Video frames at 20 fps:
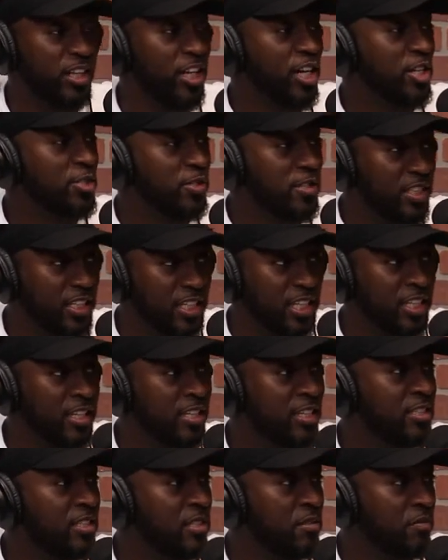hundreds of
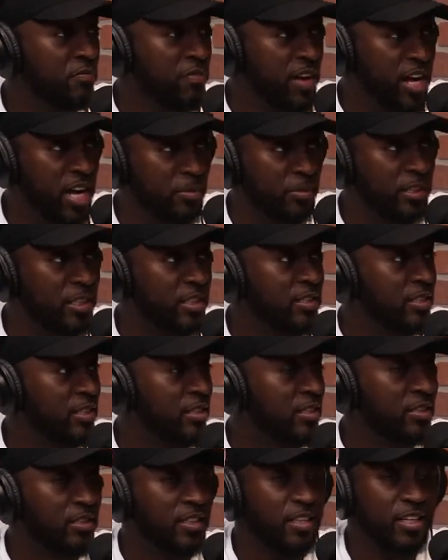kids and families.
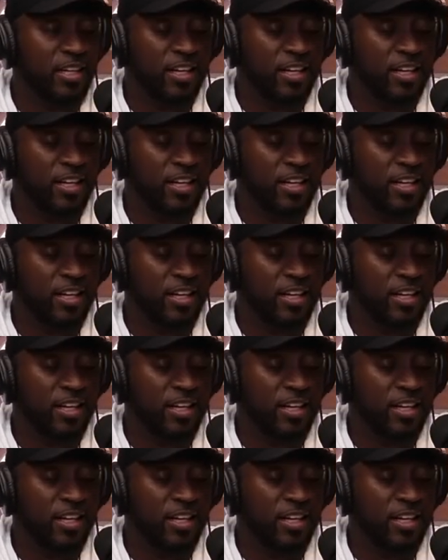And